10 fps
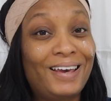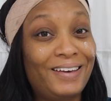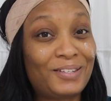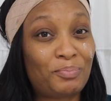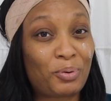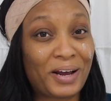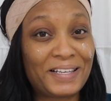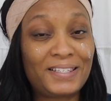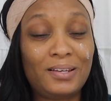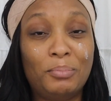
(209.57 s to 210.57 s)
It's
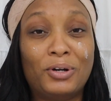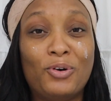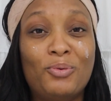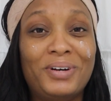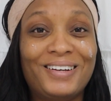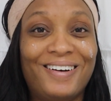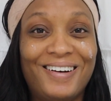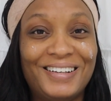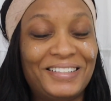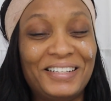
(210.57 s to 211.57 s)
pricey, but oh my
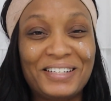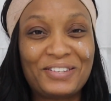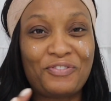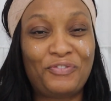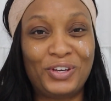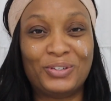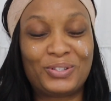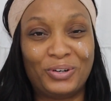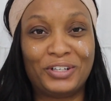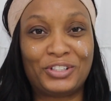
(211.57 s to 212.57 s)
gosh, it just
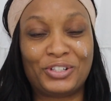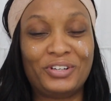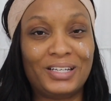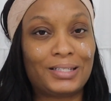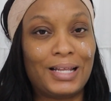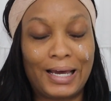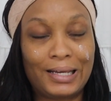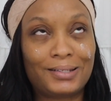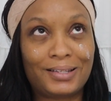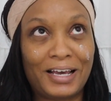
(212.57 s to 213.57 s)
feels so luxurious that
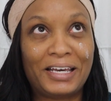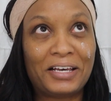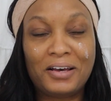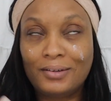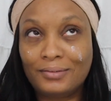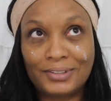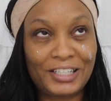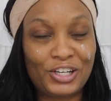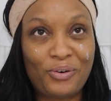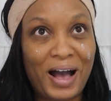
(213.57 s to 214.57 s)
it's like,
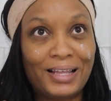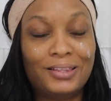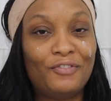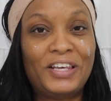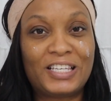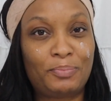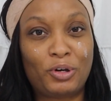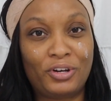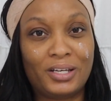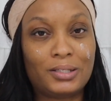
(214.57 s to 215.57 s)
you know, I love the
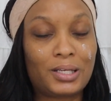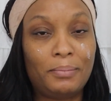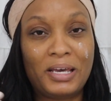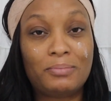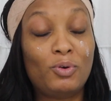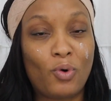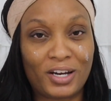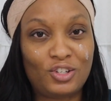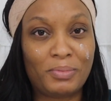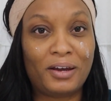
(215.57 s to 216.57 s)
experience. It makes me
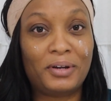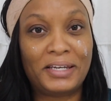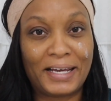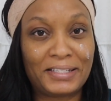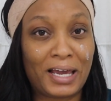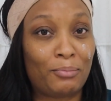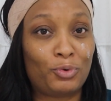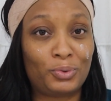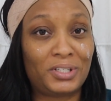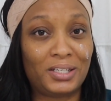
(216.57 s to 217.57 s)
want to do my nighttime
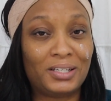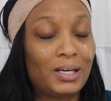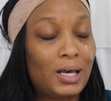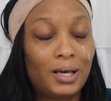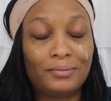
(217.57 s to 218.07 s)
routine.